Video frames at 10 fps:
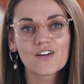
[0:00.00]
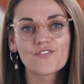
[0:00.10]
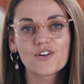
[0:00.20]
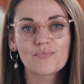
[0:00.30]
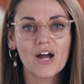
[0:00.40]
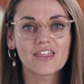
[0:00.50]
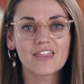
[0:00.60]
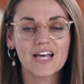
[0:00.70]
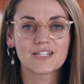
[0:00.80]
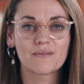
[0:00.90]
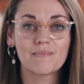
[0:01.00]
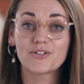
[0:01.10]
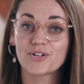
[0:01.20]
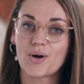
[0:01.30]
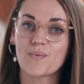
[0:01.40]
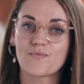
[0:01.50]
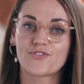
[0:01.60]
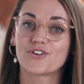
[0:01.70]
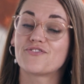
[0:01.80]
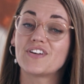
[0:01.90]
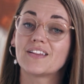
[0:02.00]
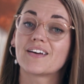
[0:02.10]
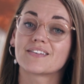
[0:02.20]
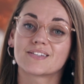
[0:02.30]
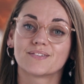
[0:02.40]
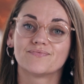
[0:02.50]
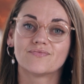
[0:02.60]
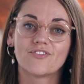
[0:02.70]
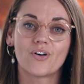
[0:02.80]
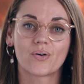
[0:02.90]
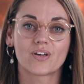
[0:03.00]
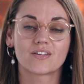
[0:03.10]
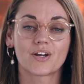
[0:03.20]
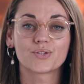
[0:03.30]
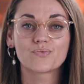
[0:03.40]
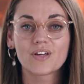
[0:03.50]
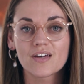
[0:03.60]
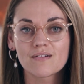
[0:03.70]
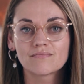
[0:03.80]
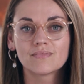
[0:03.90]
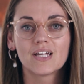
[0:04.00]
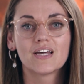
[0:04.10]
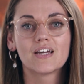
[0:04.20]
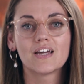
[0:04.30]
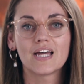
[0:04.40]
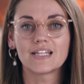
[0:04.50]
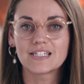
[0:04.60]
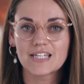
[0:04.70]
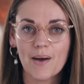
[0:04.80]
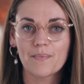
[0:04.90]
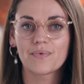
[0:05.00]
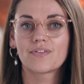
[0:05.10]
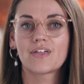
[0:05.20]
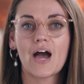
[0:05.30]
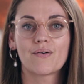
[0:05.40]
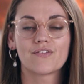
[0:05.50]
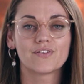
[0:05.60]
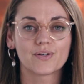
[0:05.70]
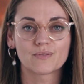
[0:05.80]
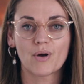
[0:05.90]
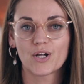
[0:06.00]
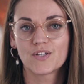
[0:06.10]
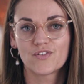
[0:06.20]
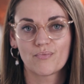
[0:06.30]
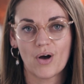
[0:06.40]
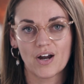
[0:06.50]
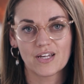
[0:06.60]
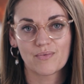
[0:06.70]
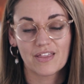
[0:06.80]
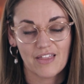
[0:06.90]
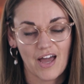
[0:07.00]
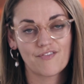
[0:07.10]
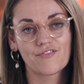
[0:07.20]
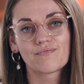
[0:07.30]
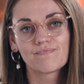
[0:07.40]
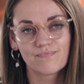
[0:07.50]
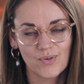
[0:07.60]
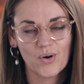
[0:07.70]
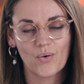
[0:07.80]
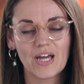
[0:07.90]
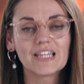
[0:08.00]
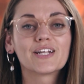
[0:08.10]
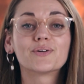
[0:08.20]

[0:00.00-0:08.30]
Think of your breath as a metronome for your feelings. Focus on its rhythm, its depth, how it fills parts of your body with life, quite